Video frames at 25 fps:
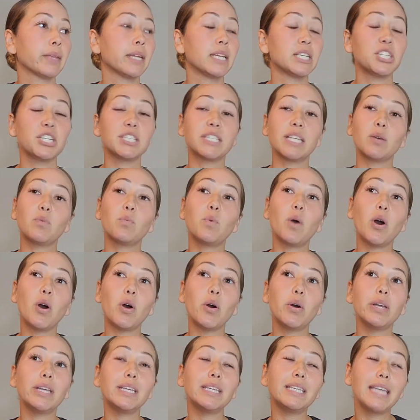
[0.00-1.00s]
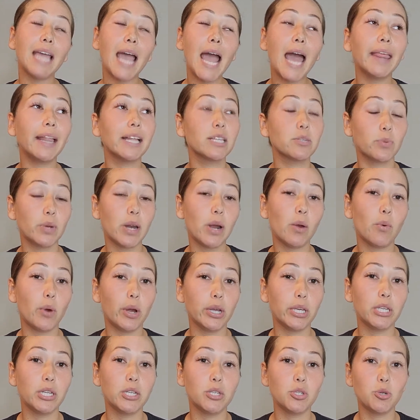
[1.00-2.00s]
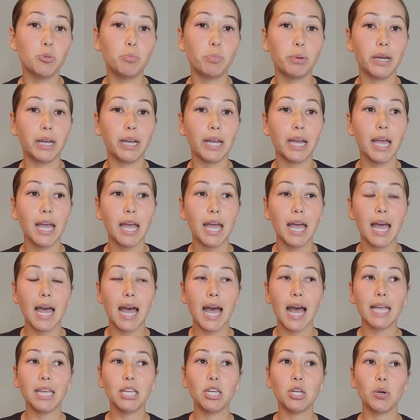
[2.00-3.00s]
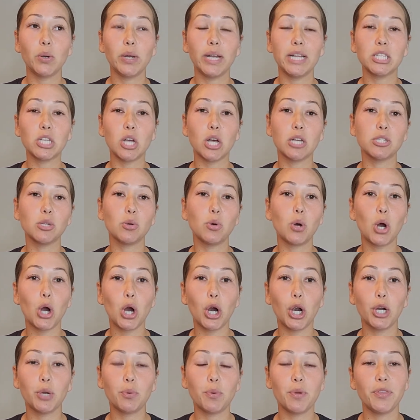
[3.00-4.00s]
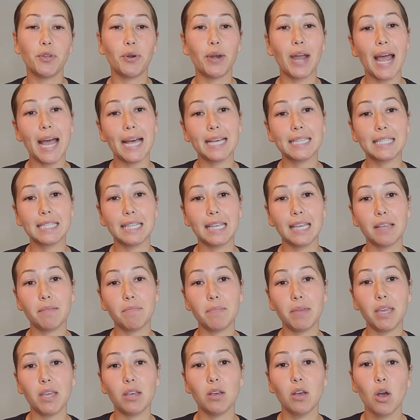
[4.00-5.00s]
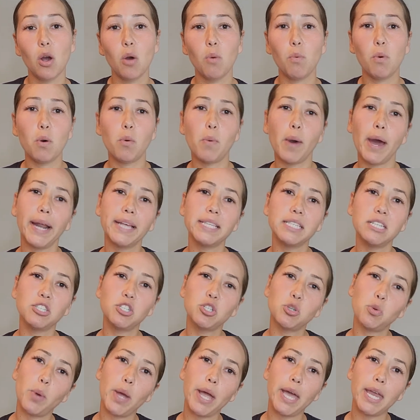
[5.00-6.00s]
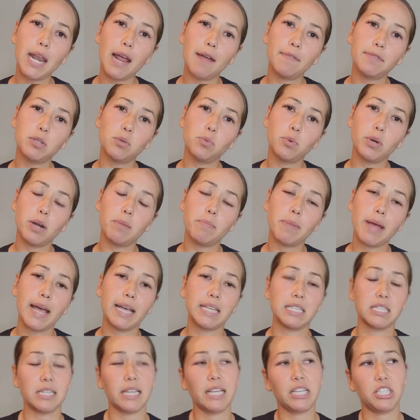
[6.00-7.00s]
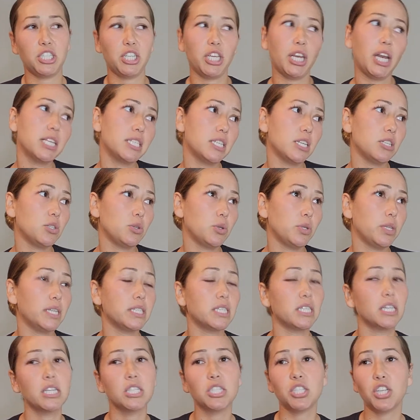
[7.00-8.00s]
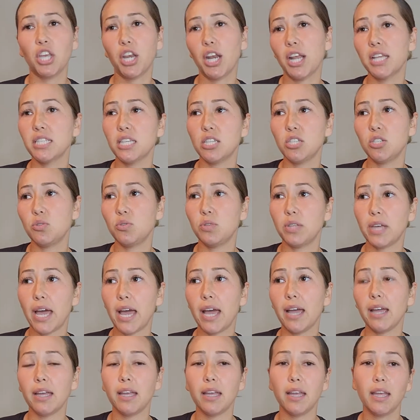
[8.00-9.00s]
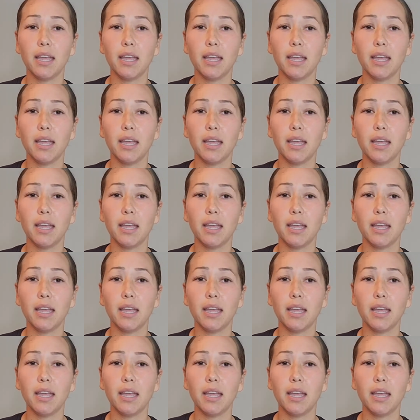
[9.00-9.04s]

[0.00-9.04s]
She's like, well, yeah, that's what I want you to do. But, it's also hard when they're asking me, well, why doesn't Joanne have to wear a mask? Like, she doesn't do this. She doesn't do that.